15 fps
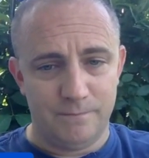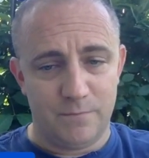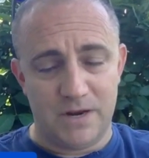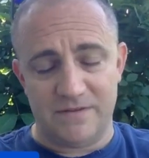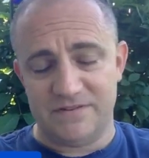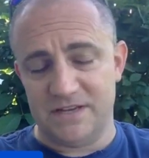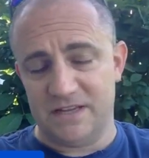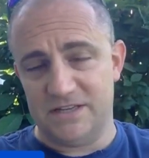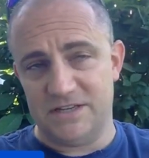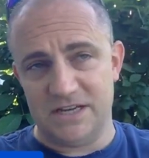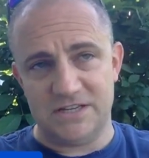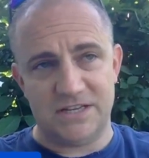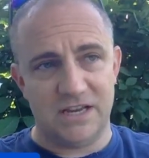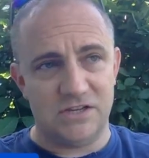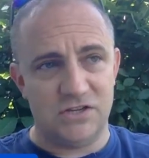But I've said this
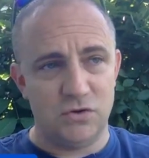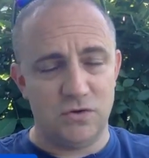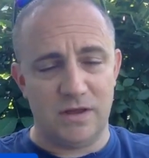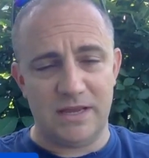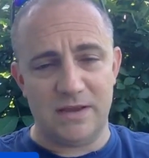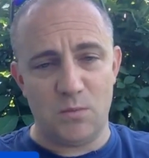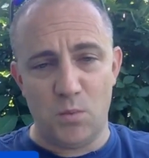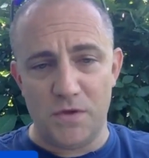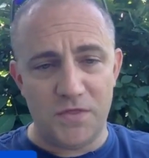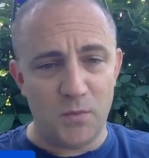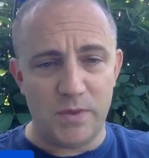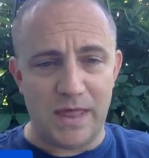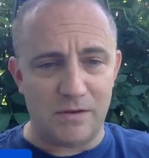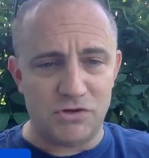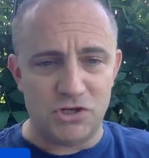yesterday, too. Like, with or
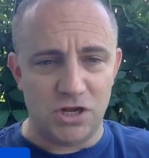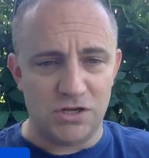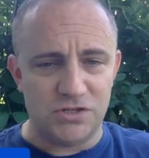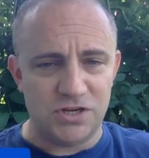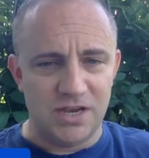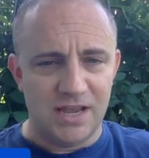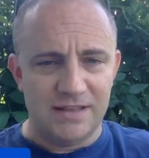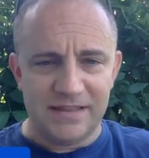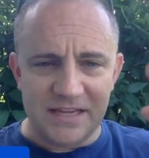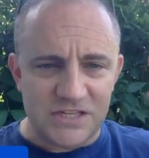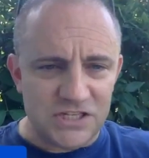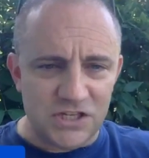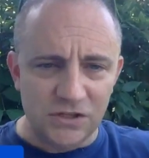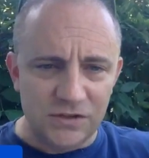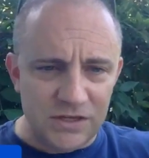without Judge, they
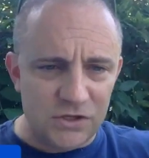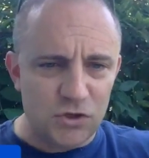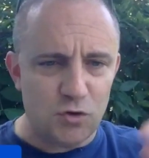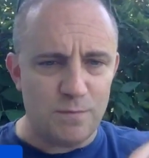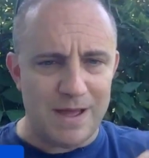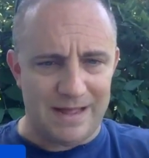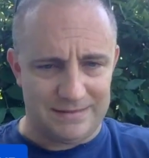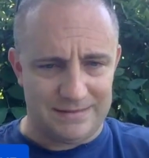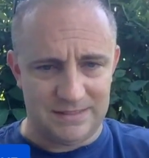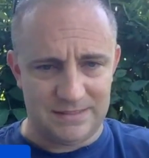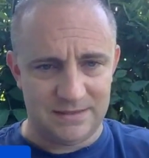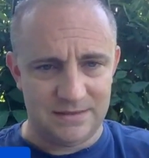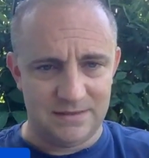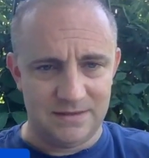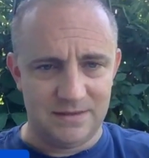still need two
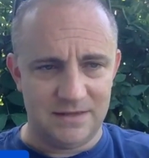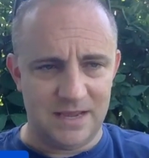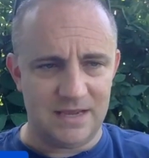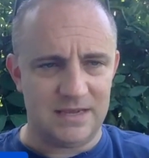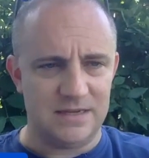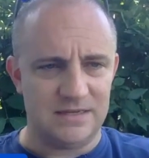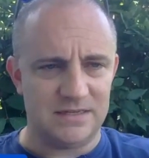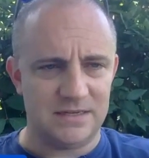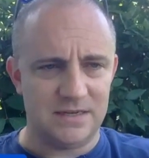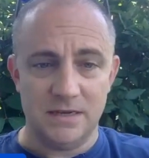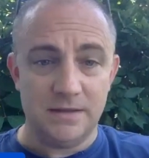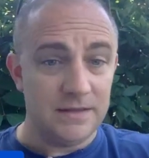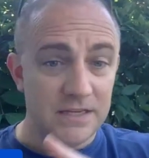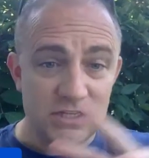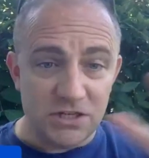bats, Yankees.
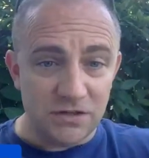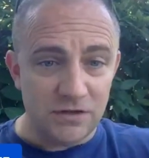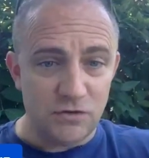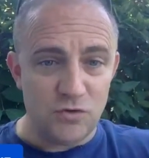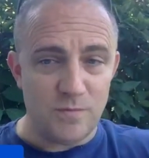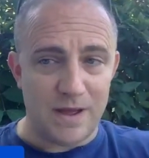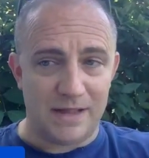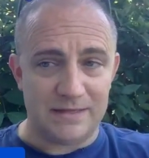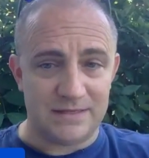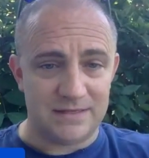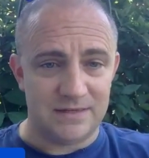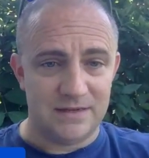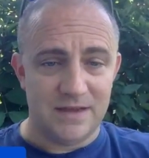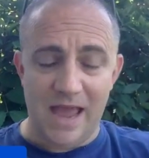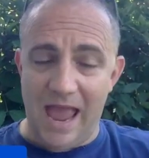They still need two
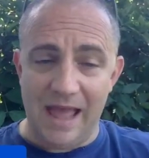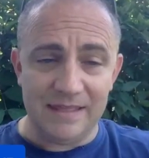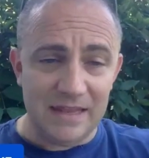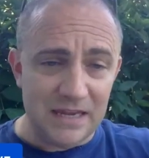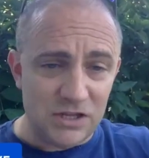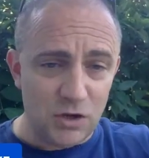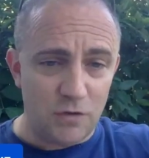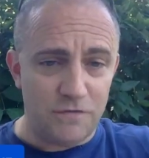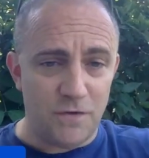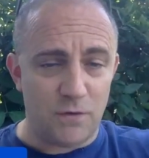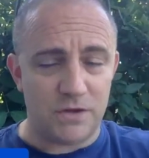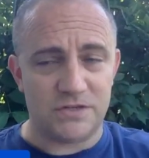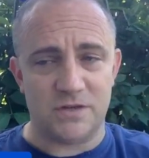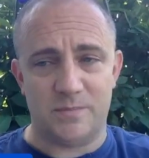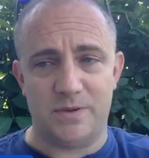bats. And they need to go
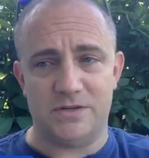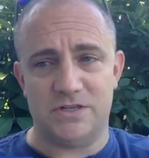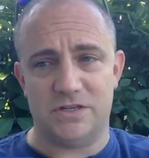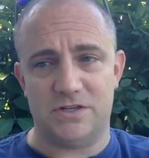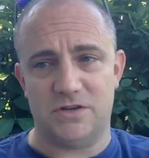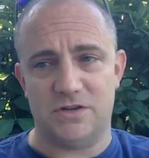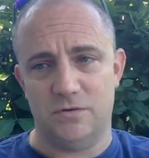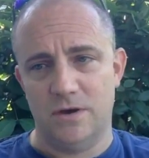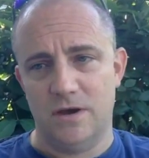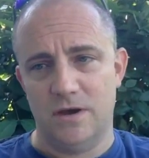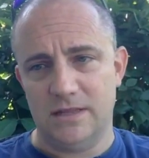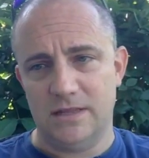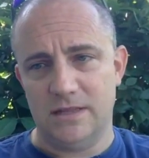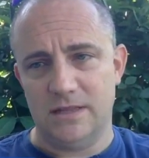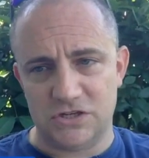focus on pitching, too.
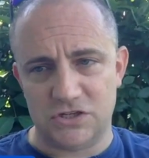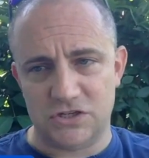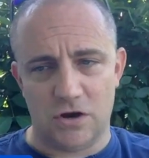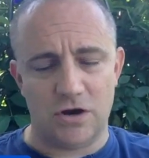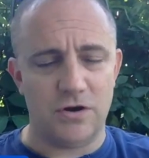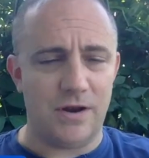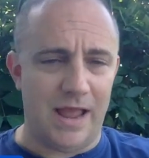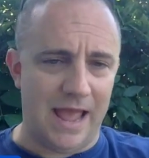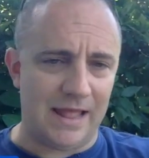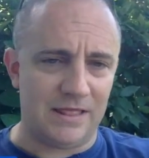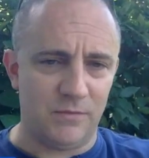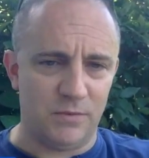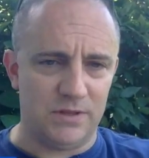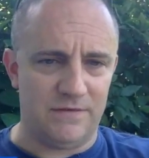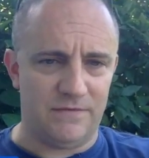They need a starter and
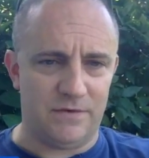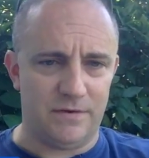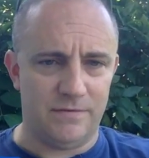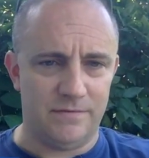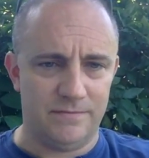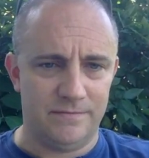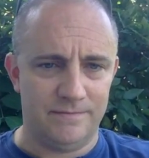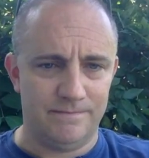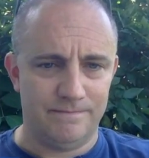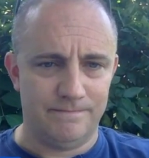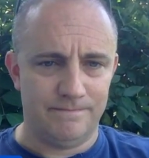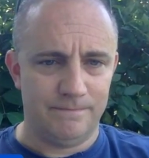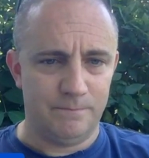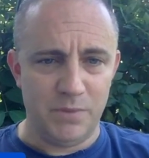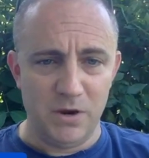the reliever,
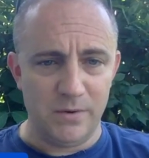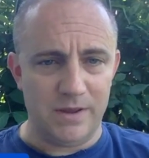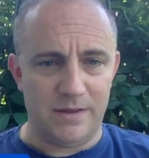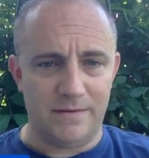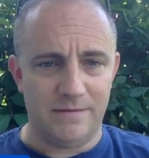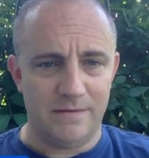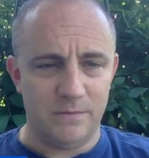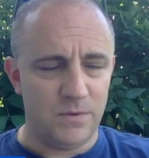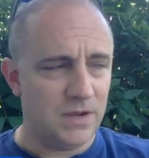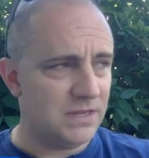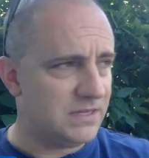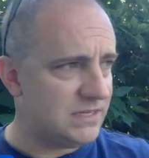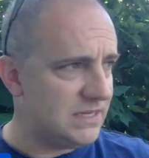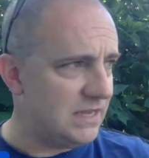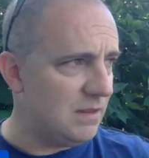period. You can
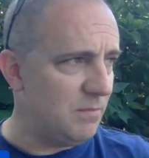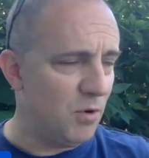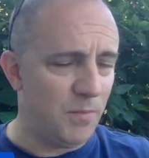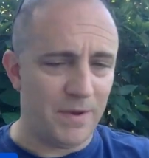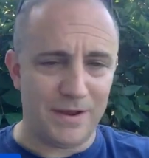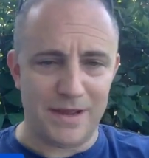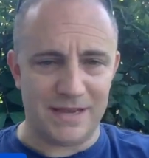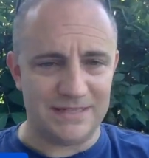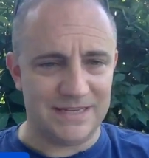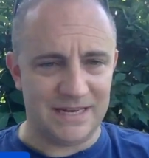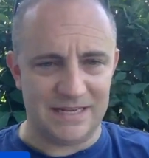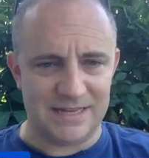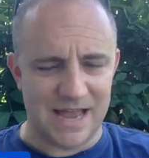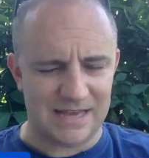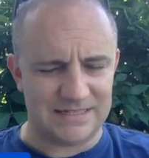see the bullpen guys
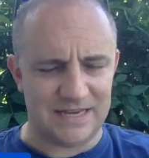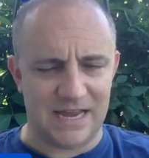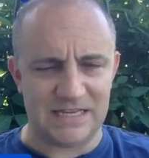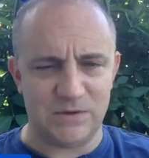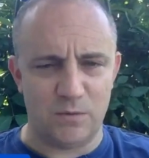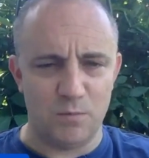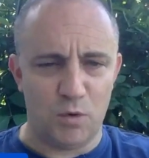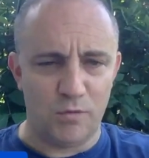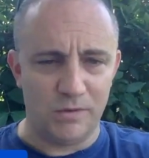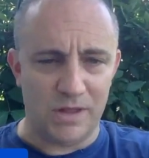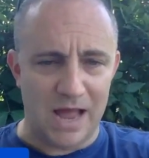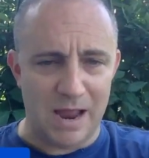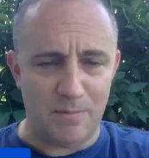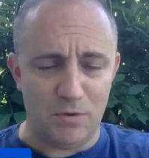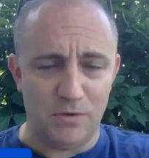getting taxed. The guys that were more
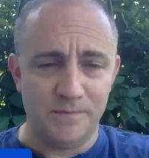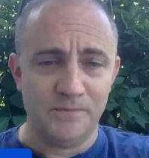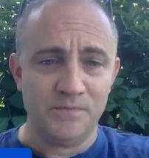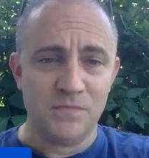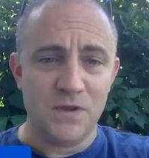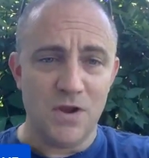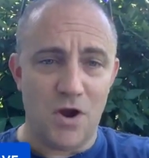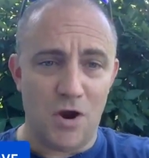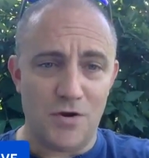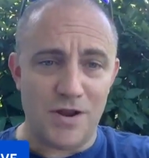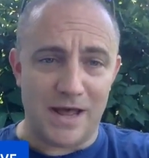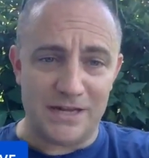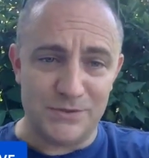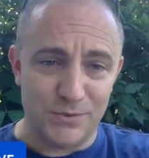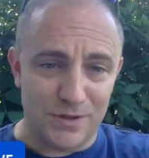reliable are
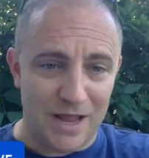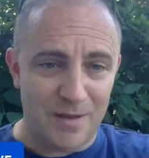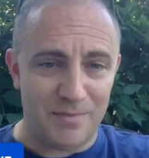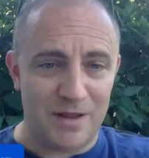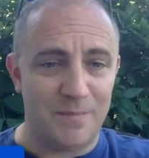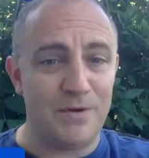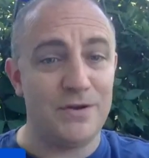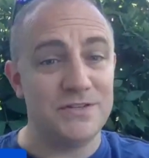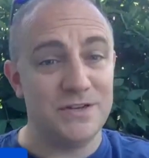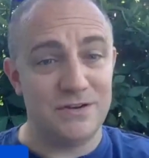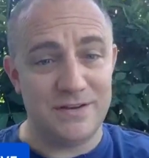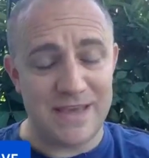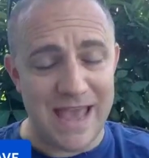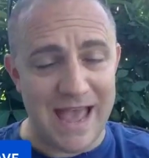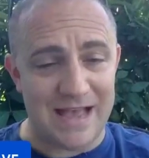not as reliable now because they're
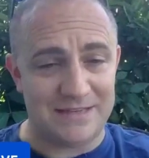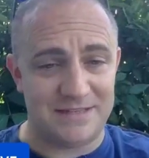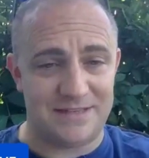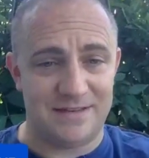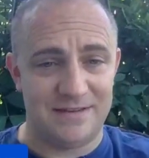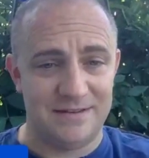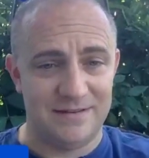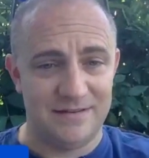gassed.